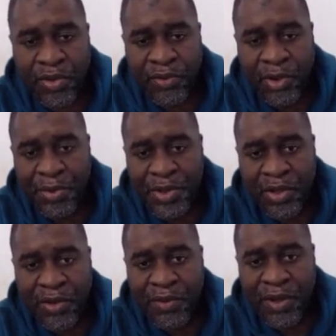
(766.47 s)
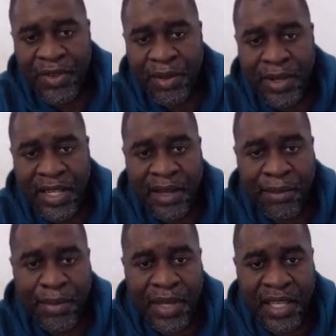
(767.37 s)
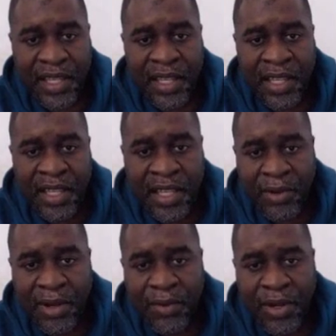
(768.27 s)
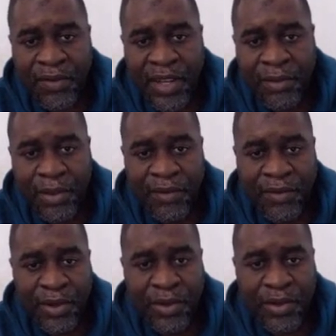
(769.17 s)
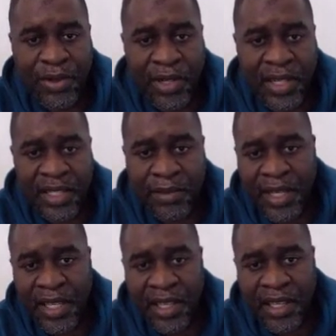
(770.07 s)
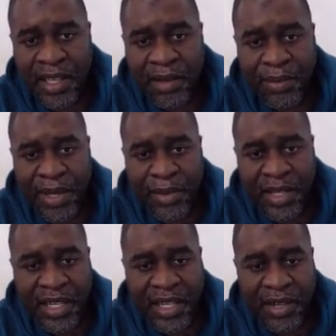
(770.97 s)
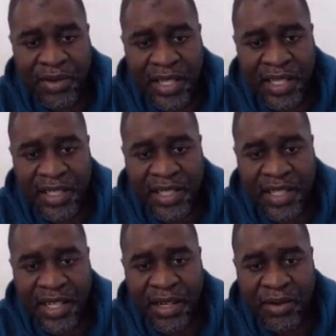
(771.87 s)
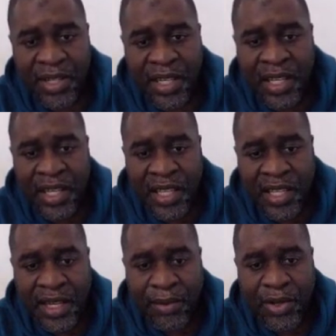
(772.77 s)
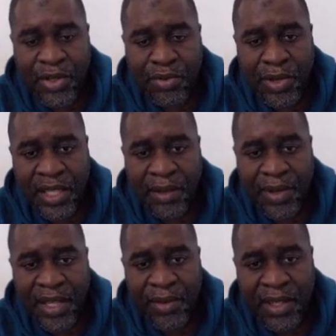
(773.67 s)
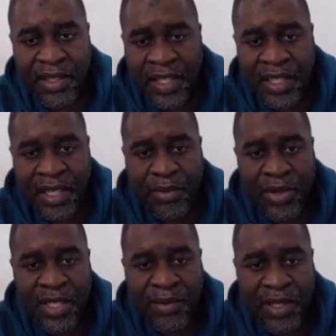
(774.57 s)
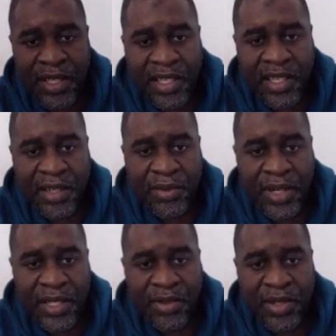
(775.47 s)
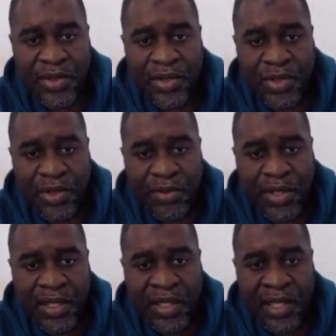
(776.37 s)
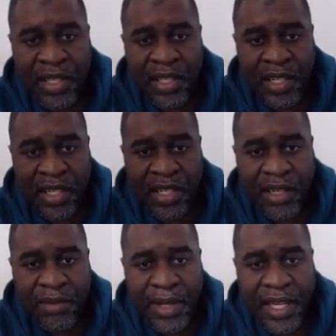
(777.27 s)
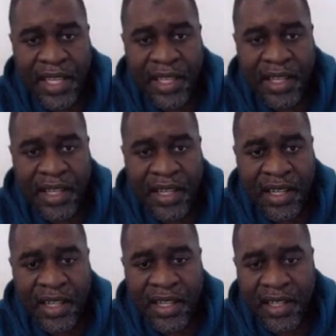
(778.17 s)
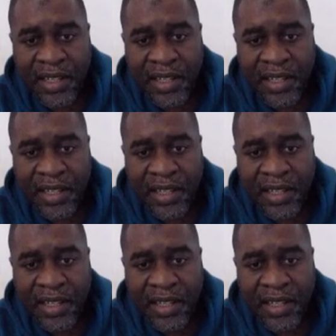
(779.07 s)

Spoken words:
option of Perfect Money I'm paying, the $145.42, my payment account, Exness account. Then I'm going to make the payment. It then brings me here where it's going to show me my